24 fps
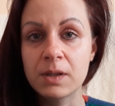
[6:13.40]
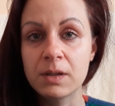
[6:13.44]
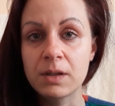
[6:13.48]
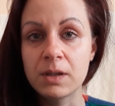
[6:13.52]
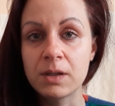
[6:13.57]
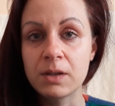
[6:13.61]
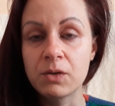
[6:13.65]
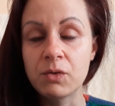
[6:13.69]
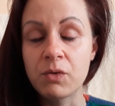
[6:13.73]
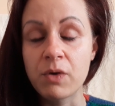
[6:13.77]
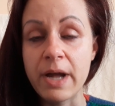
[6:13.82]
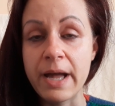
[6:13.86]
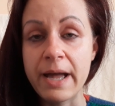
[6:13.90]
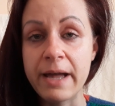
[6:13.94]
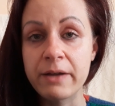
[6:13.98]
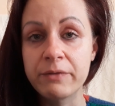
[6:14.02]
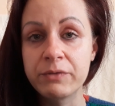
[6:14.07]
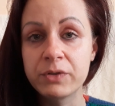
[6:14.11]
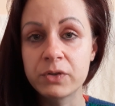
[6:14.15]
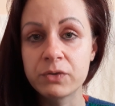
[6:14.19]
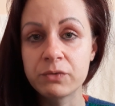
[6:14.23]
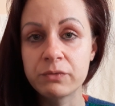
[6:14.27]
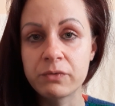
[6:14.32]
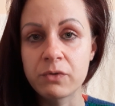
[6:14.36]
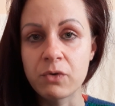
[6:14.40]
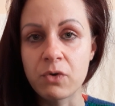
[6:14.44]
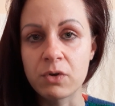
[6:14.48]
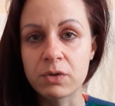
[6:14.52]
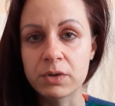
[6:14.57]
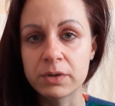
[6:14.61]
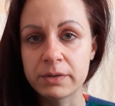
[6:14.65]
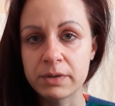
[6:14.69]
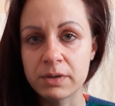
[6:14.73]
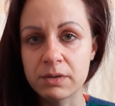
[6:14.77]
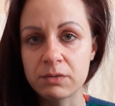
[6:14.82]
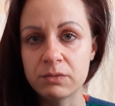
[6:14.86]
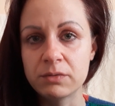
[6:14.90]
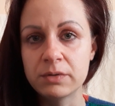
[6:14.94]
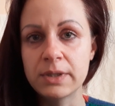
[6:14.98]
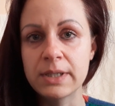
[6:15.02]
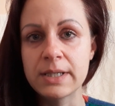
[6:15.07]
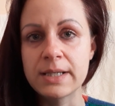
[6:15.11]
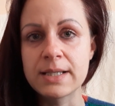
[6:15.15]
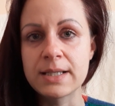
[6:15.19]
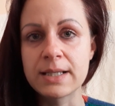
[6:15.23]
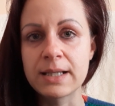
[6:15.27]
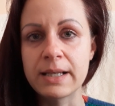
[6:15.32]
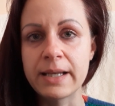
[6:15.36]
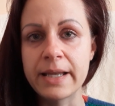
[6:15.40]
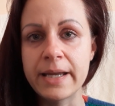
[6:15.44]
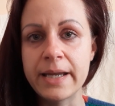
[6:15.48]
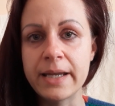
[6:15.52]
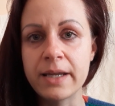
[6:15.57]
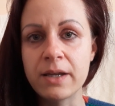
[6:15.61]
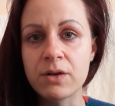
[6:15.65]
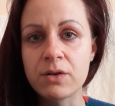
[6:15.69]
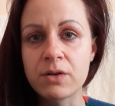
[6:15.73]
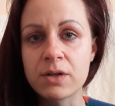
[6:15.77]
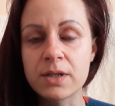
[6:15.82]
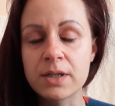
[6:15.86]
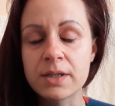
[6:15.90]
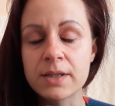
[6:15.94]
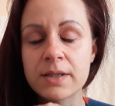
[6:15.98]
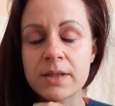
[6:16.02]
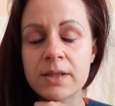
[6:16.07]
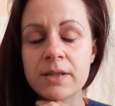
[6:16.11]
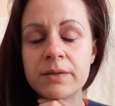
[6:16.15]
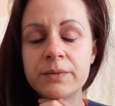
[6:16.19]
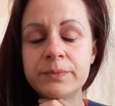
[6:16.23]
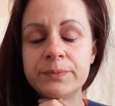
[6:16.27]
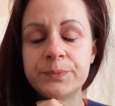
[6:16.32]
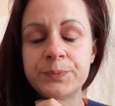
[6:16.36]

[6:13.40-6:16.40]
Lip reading: you have to walk through these layers,